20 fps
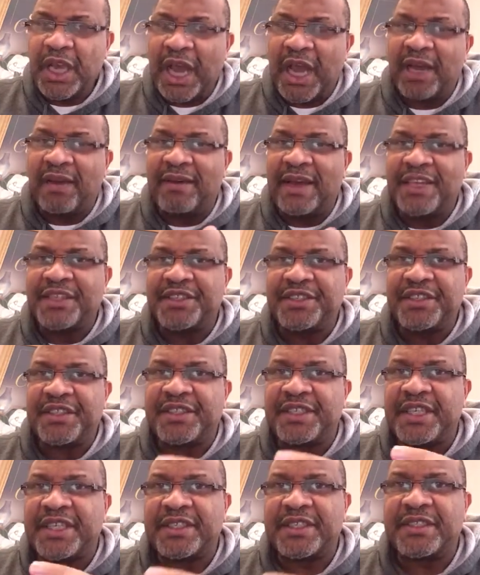I love how
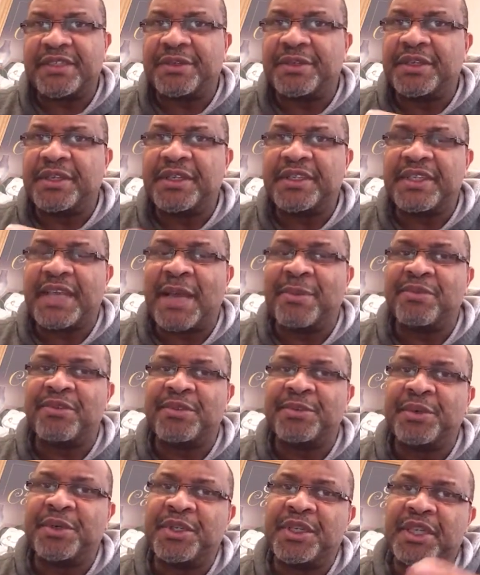Jesus says this to the
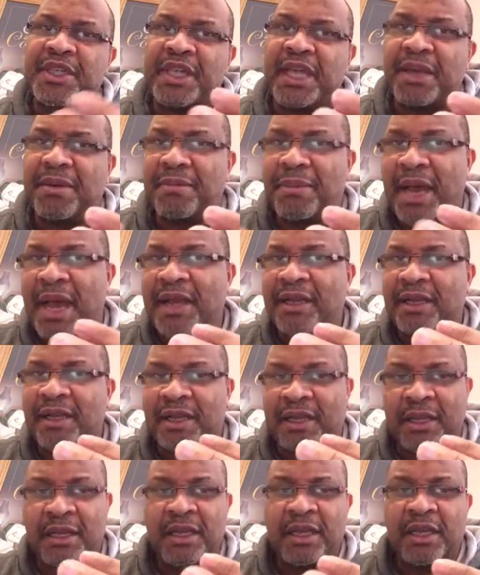disciples both in uh, Mark
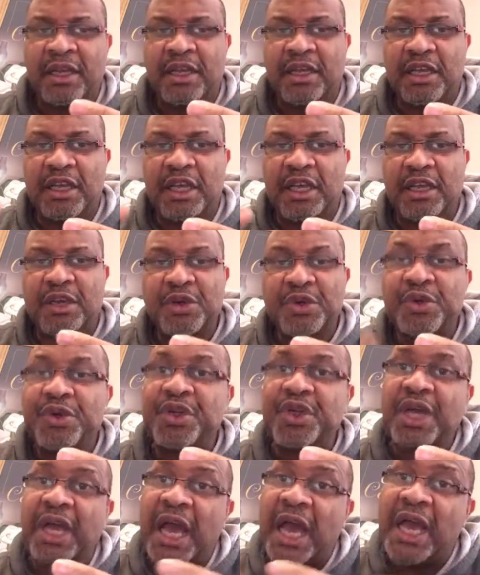uh,
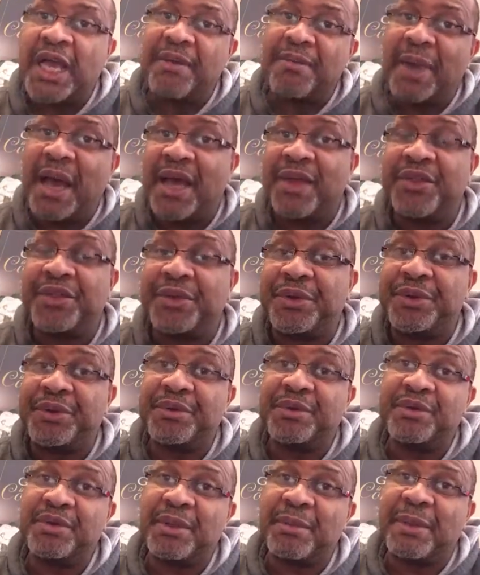Luke and
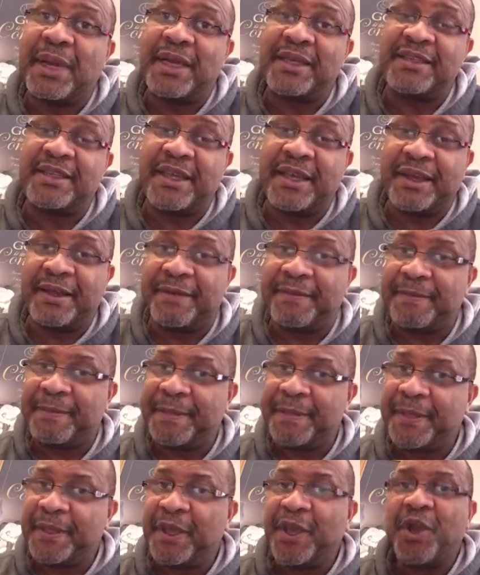Matthew about uh,
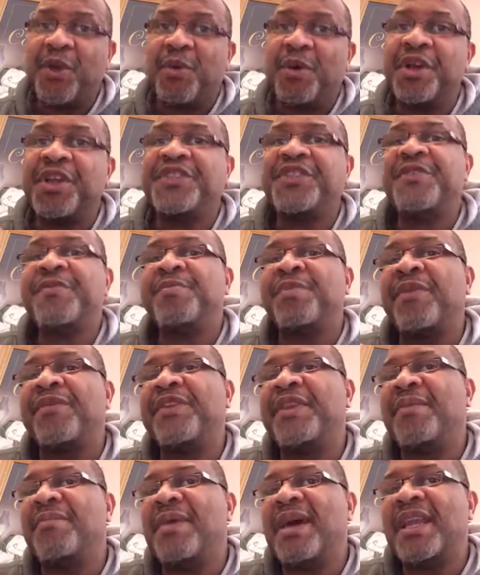what does it
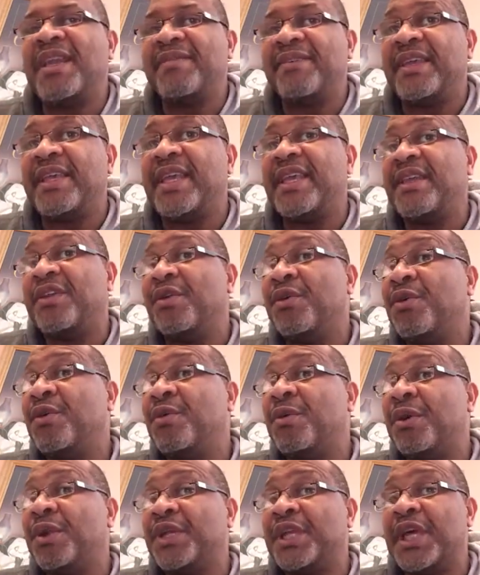profit a man if he gain the
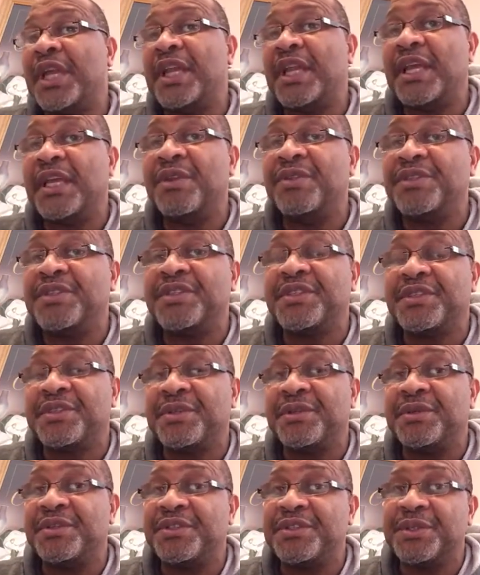whole world and uh, loses
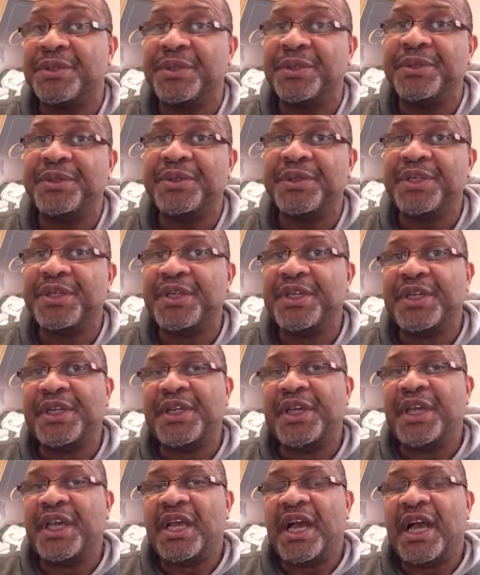his own soul?
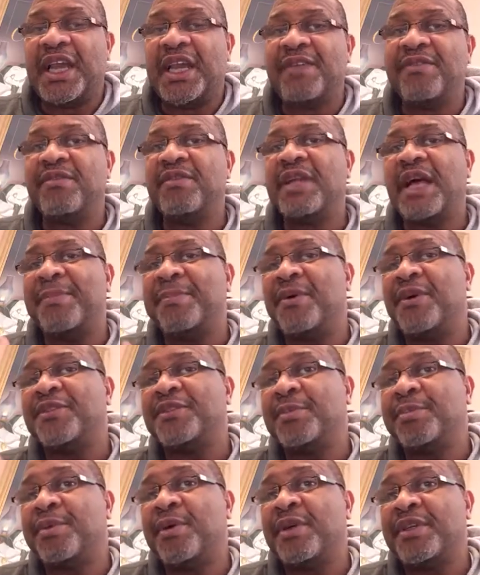And even
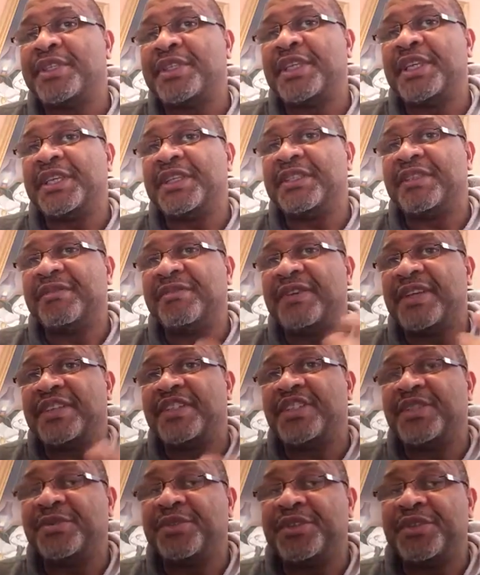Apostle Paul says in 1
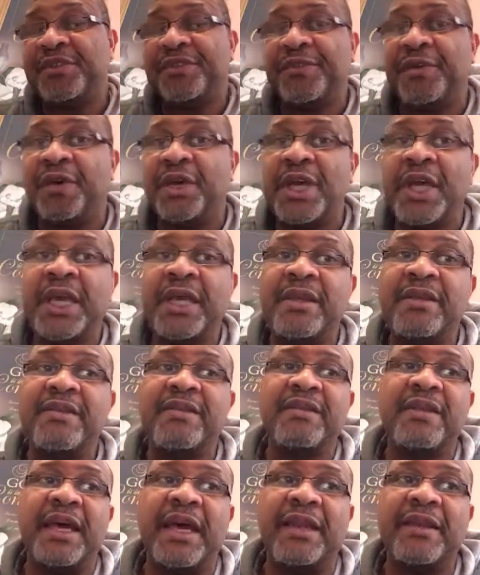Timothy 4
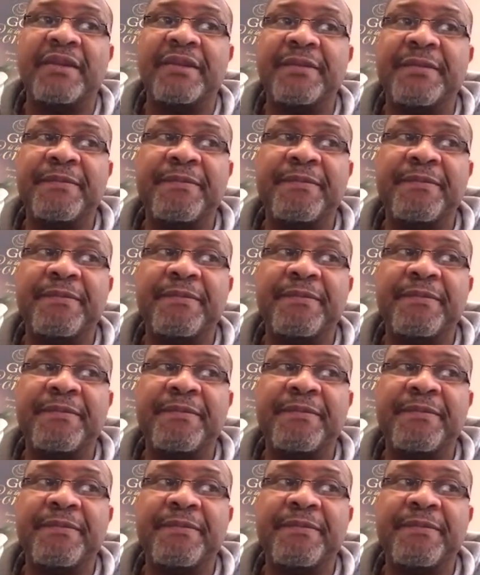8 that